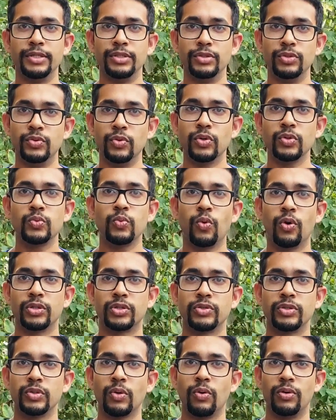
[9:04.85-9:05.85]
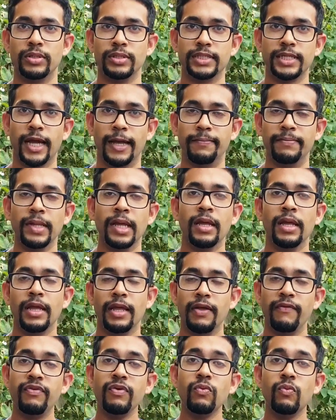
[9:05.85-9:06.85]
You don't water it all the time.
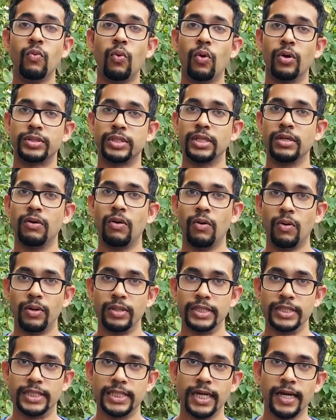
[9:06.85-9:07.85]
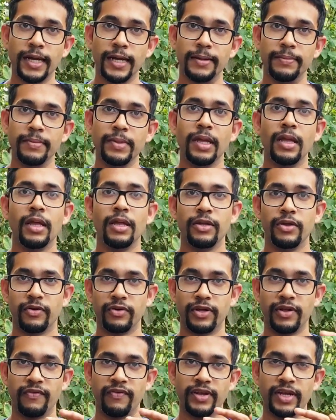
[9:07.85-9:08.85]
If you water all the time, you're
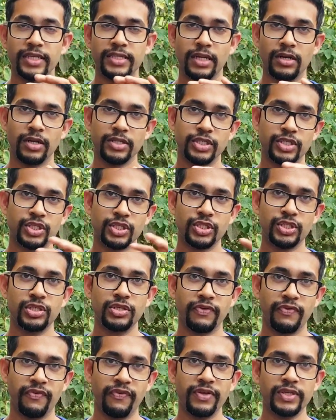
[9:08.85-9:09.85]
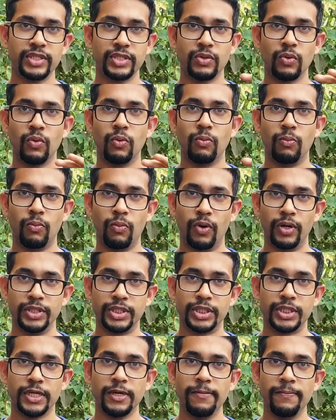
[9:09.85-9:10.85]
giving it a lot of surface
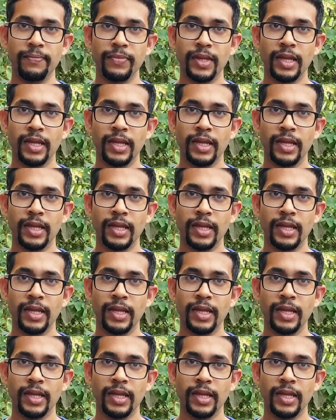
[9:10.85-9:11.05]
moisture,